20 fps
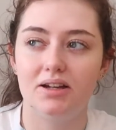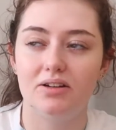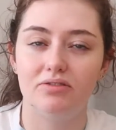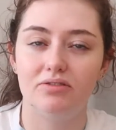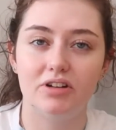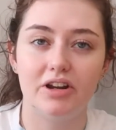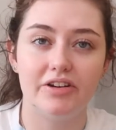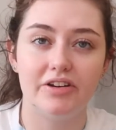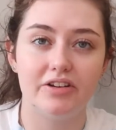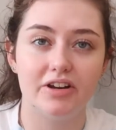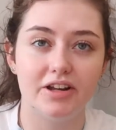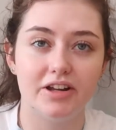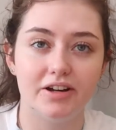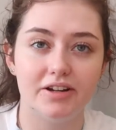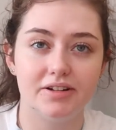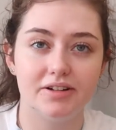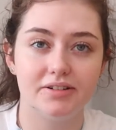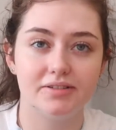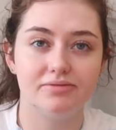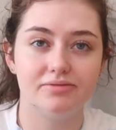Really, really
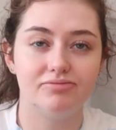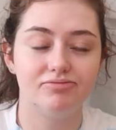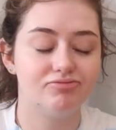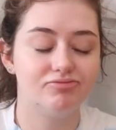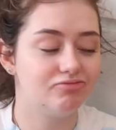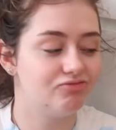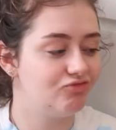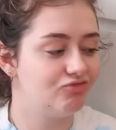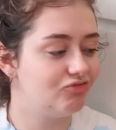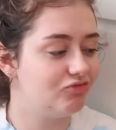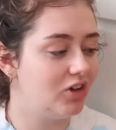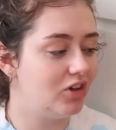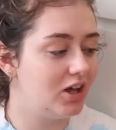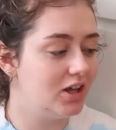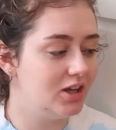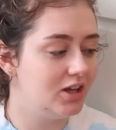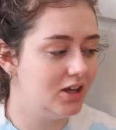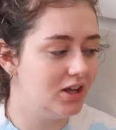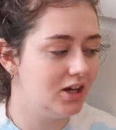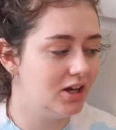good.
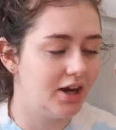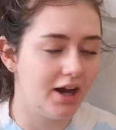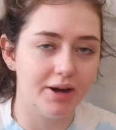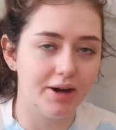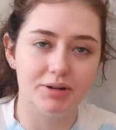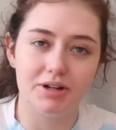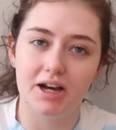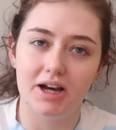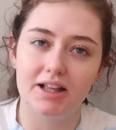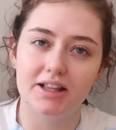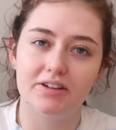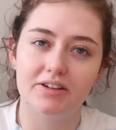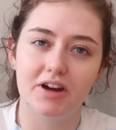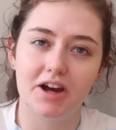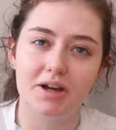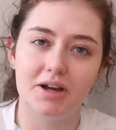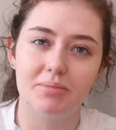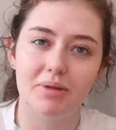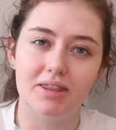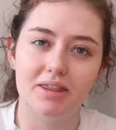I would highly
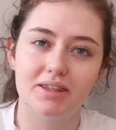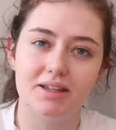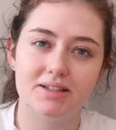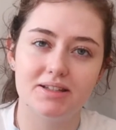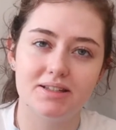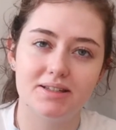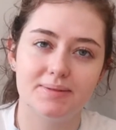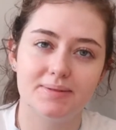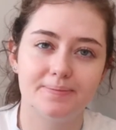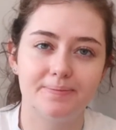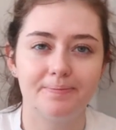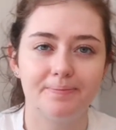recommend this.